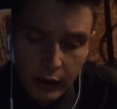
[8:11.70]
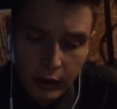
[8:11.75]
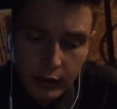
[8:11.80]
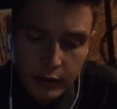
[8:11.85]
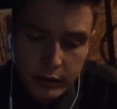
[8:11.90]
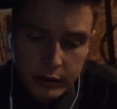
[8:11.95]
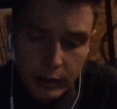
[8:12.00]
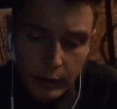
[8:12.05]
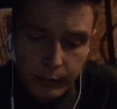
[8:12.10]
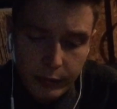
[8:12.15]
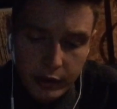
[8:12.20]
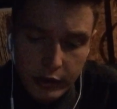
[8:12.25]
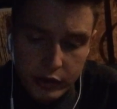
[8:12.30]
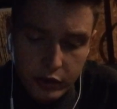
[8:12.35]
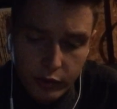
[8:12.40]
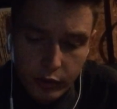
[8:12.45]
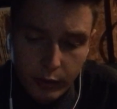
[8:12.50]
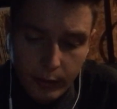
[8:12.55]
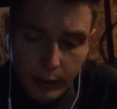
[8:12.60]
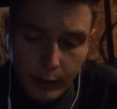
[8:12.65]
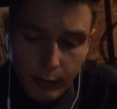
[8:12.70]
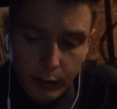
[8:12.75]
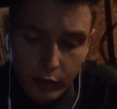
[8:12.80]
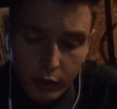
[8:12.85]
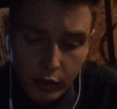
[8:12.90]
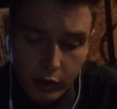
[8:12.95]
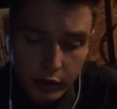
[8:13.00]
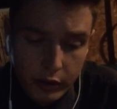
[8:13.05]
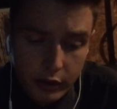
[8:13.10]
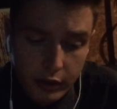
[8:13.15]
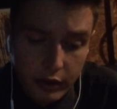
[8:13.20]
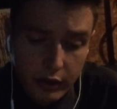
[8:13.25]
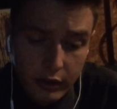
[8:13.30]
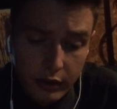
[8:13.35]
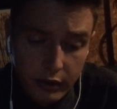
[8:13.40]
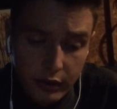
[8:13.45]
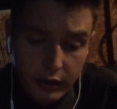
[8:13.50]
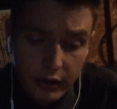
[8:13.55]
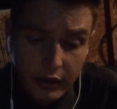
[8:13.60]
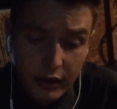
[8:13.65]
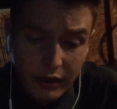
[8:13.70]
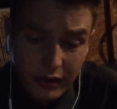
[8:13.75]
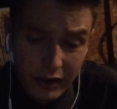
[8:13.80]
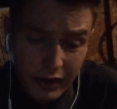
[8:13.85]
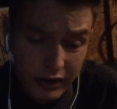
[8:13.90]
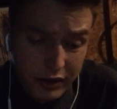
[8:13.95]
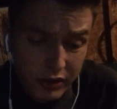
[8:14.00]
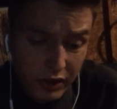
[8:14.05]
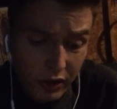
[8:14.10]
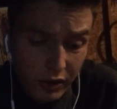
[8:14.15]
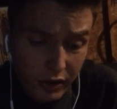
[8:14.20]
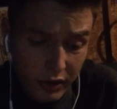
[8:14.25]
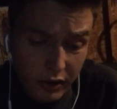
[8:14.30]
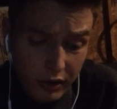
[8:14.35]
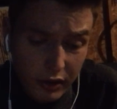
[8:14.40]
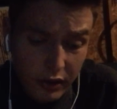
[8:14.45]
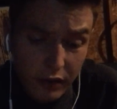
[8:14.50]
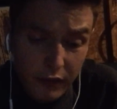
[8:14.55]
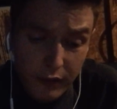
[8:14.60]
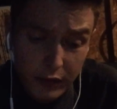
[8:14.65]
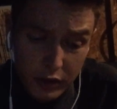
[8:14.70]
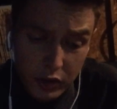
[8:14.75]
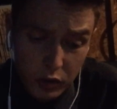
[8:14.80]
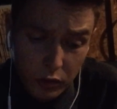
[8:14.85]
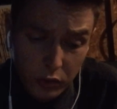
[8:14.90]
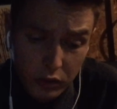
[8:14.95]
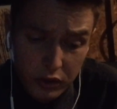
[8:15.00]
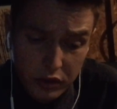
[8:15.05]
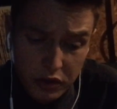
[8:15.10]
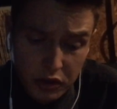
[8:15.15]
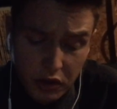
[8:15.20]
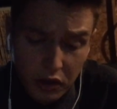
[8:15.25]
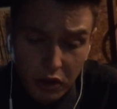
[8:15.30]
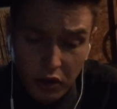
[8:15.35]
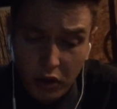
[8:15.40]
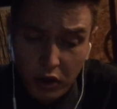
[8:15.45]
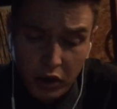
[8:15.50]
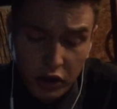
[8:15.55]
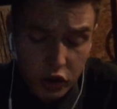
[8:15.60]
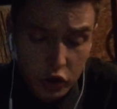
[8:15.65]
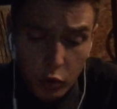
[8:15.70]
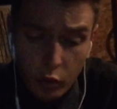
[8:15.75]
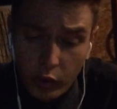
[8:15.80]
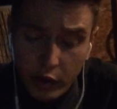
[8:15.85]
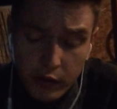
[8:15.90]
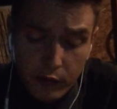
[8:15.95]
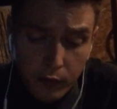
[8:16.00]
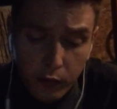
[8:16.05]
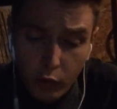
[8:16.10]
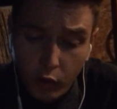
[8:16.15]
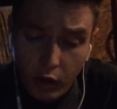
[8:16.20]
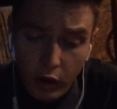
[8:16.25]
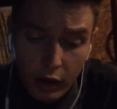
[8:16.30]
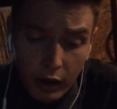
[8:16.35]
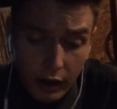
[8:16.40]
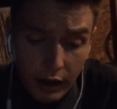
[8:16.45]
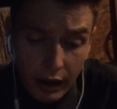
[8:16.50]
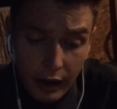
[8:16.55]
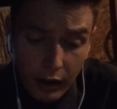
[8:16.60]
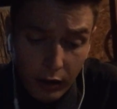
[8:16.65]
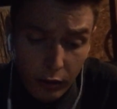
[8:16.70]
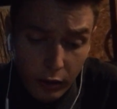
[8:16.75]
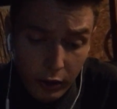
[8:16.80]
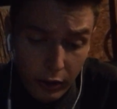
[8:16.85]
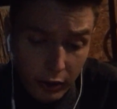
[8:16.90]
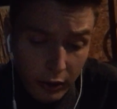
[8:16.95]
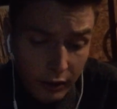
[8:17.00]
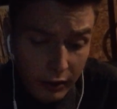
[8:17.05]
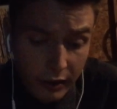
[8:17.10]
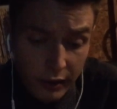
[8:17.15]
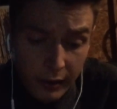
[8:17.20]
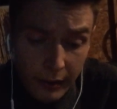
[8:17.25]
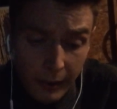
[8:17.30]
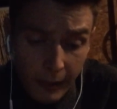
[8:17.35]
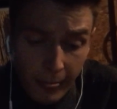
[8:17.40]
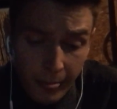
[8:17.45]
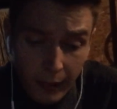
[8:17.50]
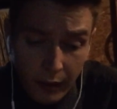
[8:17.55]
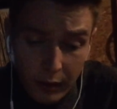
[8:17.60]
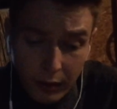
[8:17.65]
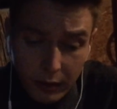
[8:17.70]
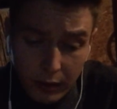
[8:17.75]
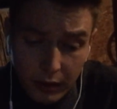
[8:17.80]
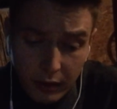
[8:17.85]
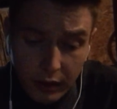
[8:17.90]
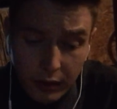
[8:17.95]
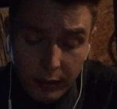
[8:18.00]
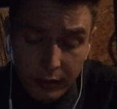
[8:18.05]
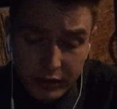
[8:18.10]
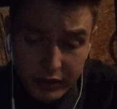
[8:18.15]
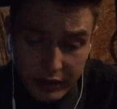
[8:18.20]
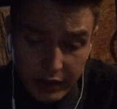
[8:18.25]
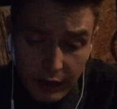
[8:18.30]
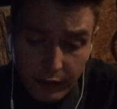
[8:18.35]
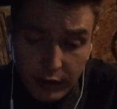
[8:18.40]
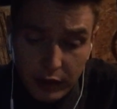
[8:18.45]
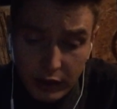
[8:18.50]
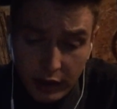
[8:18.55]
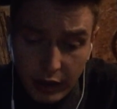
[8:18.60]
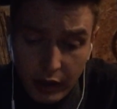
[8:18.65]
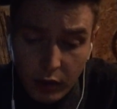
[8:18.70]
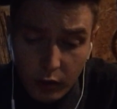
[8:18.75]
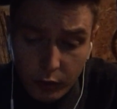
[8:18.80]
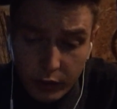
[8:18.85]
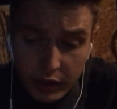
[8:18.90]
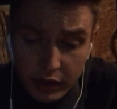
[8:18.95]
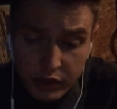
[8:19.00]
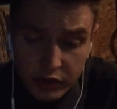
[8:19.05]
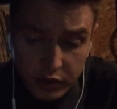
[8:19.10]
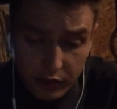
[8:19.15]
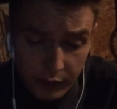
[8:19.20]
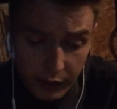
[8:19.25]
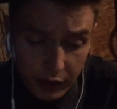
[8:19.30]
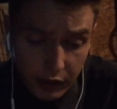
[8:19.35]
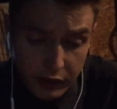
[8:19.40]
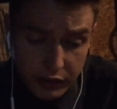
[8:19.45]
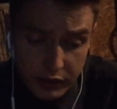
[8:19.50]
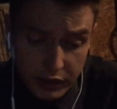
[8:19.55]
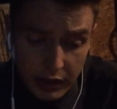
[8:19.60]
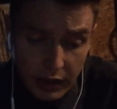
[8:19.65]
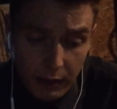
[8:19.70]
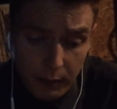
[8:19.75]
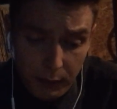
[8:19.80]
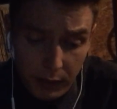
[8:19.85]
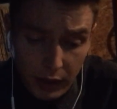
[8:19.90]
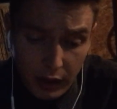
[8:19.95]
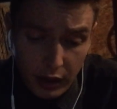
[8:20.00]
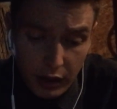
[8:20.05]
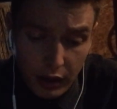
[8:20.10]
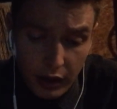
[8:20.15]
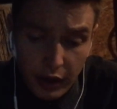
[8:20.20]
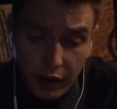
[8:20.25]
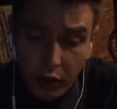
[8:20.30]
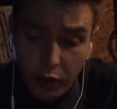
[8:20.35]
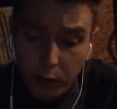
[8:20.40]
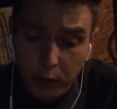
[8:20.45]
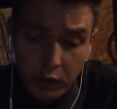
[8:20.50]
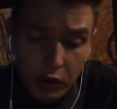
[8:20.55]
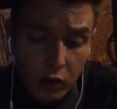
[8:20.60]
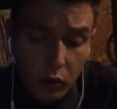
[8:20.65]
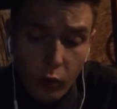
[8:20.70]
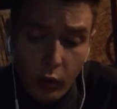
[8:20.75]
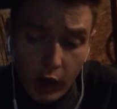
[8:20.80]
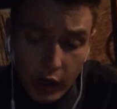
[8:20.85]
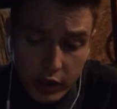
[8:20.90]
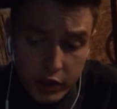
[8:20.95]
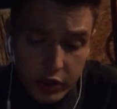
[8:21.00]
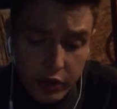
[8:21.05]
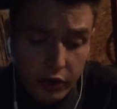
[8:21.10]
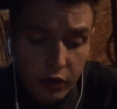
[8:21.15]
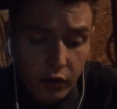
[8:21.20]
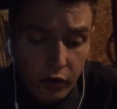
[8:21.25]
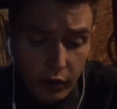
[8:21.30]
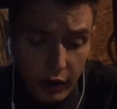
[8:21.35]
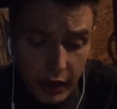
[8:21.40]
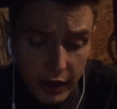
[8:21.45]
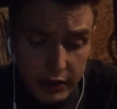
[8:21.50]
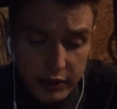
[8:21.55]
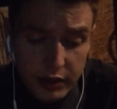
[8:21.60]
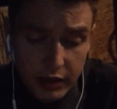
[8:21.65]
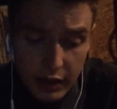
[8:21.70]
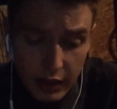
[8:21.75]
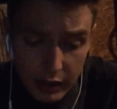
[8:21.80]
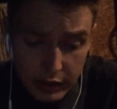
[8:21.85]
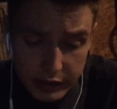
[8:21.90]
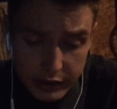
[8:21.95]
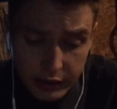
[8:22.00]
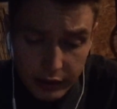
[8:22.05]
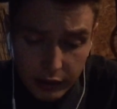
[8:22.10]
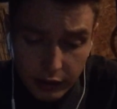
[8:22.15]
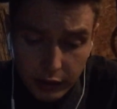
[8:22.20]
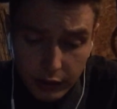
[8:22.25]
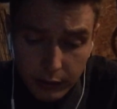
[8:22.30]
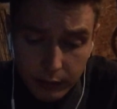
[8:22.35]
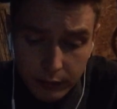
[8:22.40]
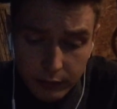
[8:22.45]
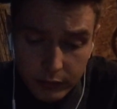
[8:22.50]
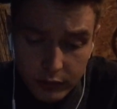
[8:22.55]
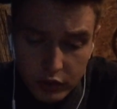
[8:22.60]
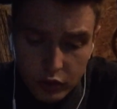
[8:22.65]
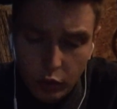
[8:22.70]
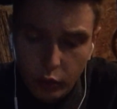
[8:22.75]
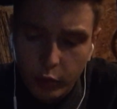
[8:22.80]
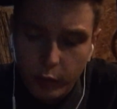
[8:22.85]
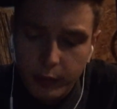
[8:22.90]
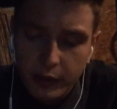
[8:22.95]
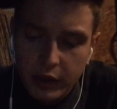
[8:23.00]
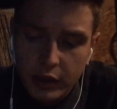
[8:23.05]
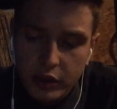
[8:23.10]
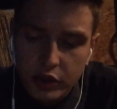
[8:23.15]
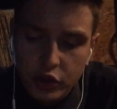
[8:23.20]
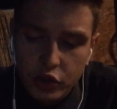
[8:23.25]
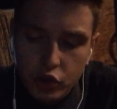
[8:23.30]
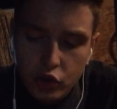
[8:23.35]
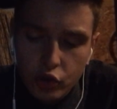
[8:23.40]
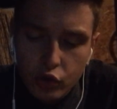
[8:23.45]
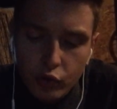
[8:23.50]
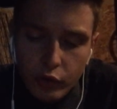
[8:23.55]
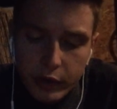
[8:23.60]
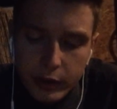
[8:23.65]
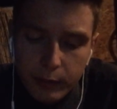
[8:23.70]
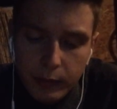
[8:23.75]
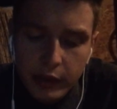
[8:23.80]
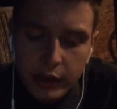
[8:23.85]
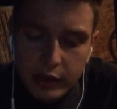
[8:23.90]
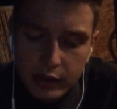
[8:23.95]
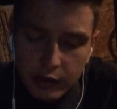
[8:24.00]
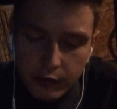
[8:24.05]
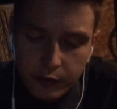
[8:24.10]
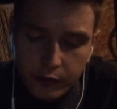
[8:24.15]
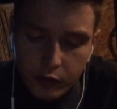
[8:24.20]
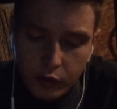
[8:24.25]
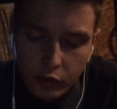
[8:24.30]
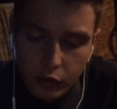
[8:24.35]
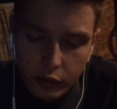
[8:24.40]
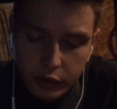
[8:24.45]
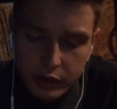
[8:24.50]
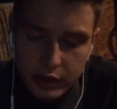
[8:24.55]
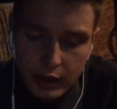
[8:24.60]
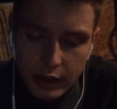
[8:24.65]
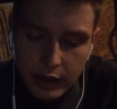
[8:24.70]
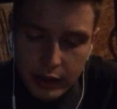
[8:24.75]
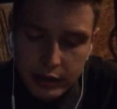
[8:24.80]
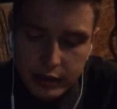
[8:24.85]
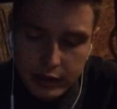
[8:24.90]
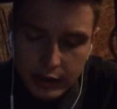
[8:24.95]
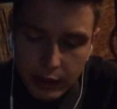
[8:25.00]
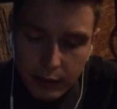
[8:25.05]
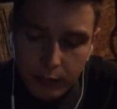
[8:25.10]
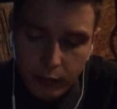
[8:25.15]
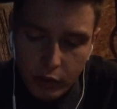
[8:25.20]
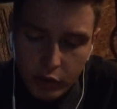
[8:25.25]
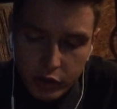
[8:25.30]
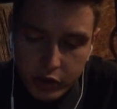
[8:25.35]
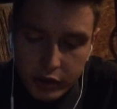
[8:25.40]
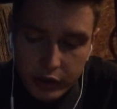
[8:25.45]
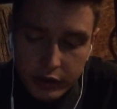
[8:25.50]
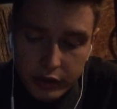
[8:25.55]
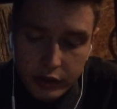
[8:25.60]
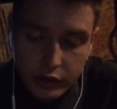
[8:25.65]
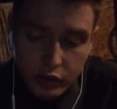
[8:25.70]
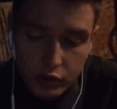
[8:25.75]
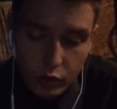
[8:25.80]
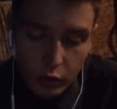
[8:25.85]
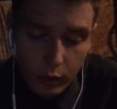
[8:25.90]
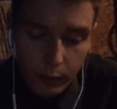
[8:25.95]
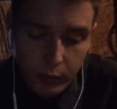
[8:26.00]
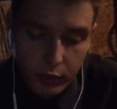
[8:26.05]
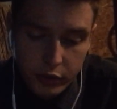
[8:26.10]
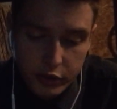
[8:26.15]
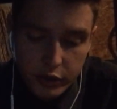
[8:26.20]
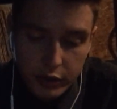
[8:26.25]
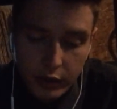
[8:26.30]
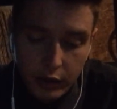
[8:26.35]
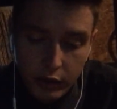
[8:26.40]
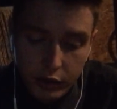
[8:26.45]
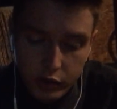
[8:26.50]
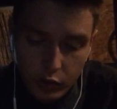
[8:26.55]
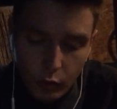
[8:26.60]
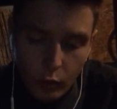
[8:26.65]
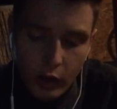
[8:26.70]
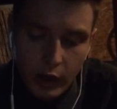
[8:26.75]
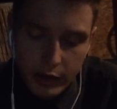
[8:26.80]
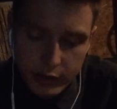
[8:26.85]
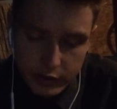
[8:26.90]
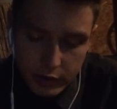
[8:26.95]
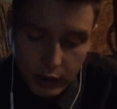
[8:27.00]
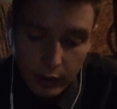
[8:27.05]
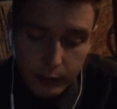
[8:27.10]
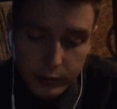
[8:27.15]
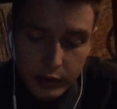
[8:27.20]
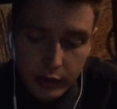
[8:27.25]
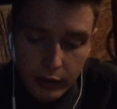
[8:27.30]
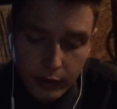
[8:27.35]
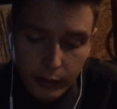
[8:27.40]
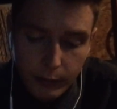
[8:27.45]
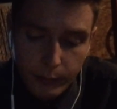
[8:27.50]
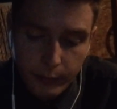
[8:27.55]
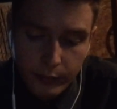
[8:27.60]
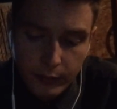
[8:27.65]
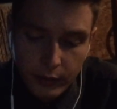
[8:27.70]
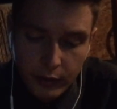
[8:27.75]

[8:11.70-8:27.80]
Something to remember, that targeted individuals are on a 24-hour, 7-day-a-week surveillance campaign and are being watched and harassed constantly. So it would be extremely difficult to get said merchants and store personnel to wise up to them.